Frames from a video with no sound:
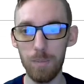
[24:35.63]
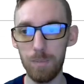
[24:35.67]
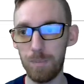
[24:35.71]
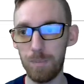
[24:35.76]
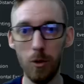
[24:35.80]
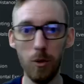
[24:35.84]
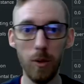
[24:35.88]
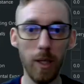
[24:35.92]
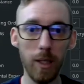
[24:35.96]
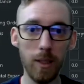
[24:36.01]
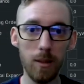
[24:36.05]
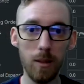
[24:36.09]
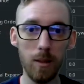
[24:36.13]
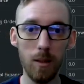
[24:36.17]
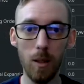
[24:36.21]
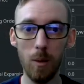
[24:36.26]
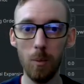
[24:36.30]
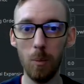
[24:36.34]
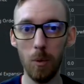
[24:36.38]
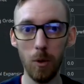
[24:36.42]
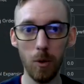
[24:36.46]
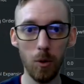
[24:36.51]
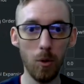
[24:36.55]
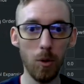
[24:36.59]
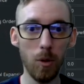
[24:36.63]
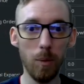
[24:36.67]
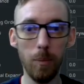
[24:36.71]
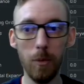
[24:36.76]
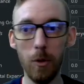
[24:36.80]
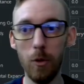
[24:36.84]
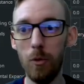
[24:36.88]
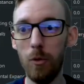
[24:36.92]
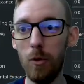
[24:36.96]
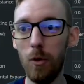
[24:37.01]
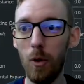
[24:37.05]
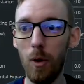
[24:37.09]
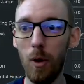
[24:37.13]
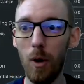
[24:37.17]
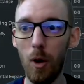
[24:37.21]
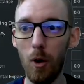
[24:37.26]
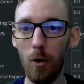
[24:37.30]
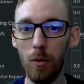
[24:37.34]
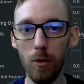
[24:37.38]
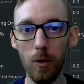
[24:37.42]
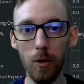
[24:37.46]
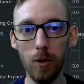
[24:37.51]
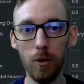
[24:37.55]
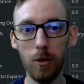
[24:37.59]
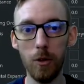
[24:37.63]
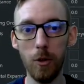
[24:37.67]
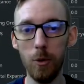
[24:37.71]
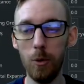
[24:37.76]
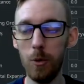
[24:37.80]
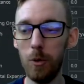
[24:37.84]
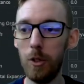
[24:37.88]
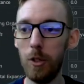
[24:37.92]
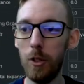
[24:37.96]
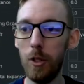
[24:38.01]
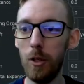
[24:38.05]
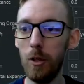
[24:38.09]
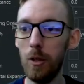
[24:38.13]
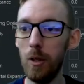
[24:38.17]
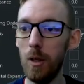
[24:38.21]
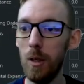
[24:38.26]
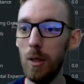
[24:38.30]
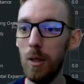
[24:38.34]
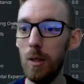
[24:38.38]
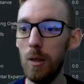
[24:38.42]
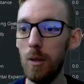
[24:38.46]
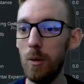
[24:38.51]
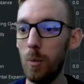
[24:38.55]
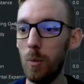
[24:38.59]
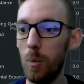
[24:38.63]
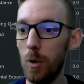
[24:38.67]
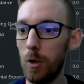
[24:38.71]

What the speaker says: So next up, we're going to move over to Cura.